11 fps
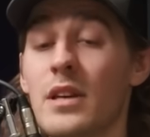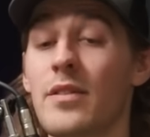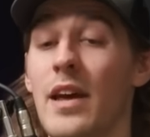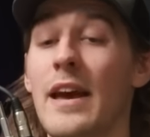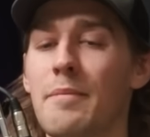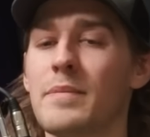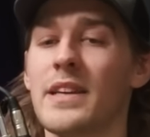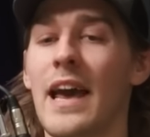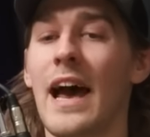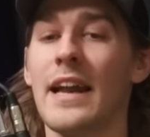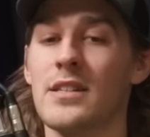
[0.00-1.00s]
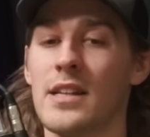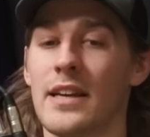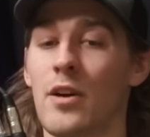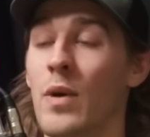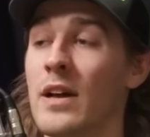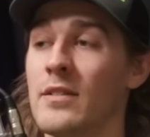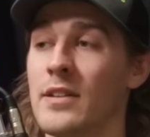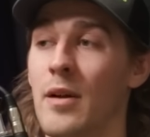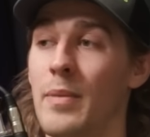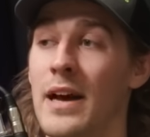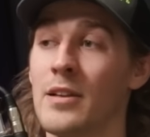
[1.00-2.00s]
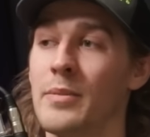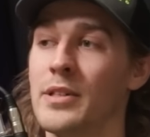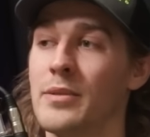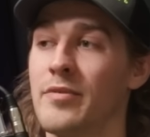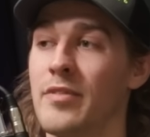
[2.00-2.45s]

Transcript: The empty can is like a welded up aluminium